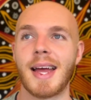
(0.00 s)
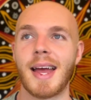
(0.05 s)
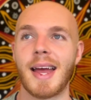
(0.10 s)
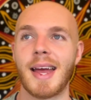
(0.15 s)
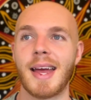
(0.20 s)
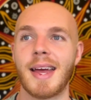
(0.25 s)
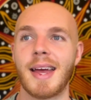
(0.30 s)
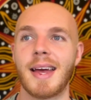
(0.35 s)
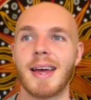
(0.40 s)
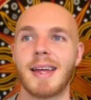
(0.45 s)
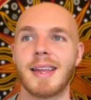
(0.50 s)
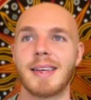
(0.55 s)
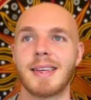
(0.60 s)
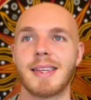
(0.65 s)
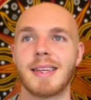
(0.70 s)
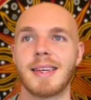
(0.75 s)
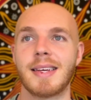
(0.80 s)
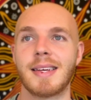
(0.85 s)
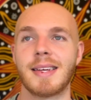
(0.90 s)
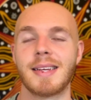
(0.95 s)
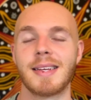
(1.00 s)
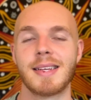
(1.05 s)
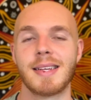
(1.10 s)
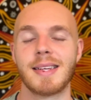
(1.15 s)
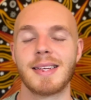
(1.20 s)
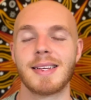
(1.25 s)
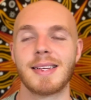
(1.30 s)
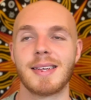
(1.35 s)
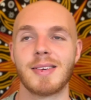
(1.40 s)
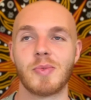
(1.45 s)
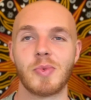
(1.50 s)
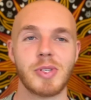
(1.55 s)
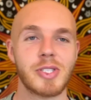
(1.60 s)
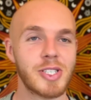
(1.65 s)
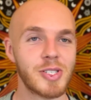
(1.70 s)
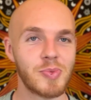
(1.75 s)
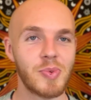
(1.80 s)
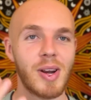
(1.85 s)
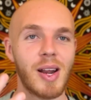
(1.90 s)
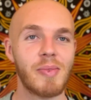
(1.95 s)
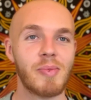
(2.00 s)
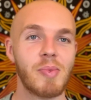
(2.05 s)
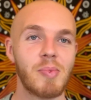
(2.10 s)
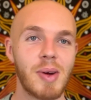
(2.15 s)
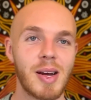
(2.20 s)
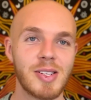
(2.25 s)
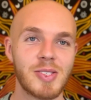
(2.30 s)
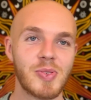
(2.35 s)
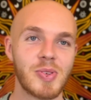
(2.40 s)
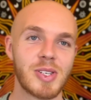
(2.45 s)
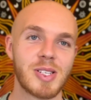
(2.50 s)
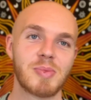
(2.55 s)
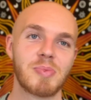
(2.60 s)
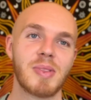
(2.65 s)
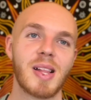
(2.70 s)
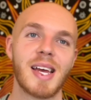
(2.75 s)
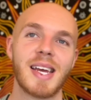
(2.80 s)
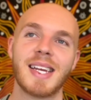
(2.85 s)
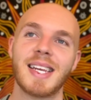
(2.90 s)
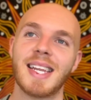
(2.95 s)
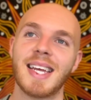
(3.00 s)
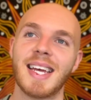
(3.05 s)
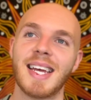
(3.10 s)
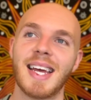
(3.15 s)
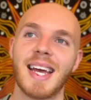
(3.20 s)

and which is what I'm about to explain.